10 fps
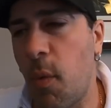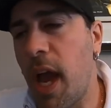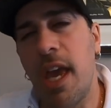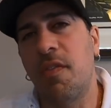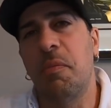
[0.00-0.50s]

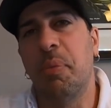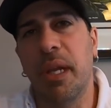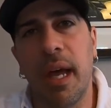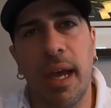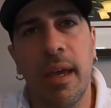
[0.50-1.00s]
Why even
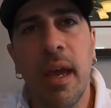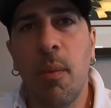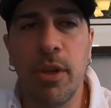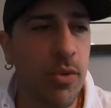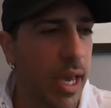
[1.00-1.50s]
play
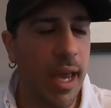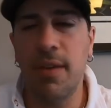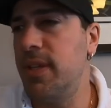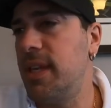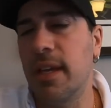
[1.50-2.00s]
when you can't
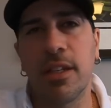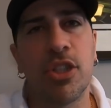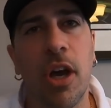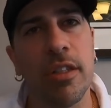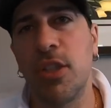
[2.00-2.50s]
even take the
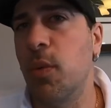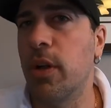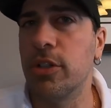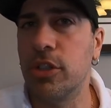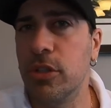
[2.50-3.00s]
shots you
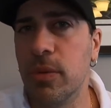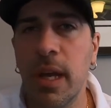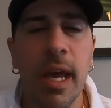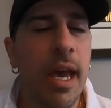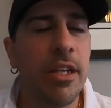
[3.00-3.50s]
want to
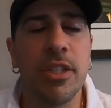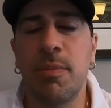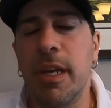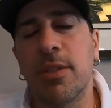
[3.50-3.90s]
shoot? It just